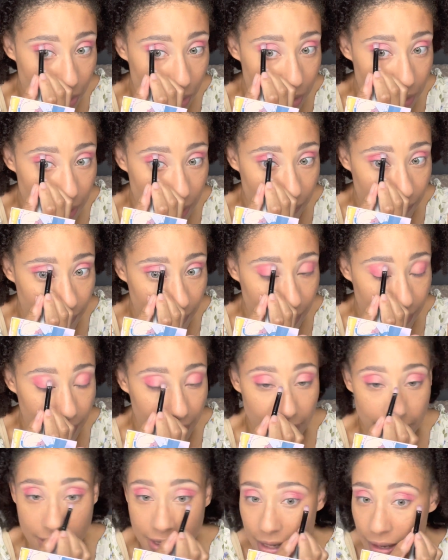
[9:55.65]
on TV, they
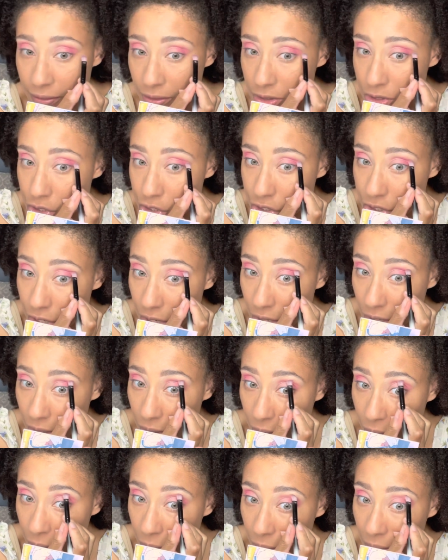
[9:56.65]
never
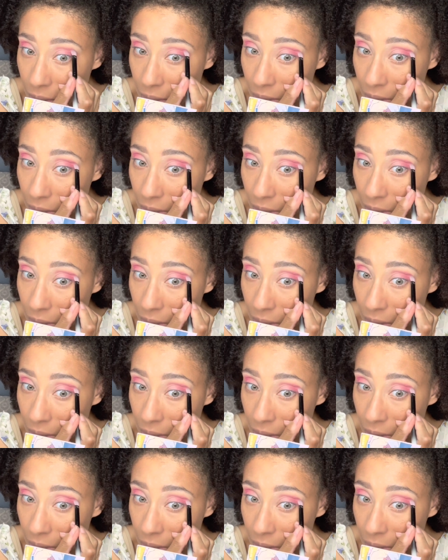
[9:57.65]
show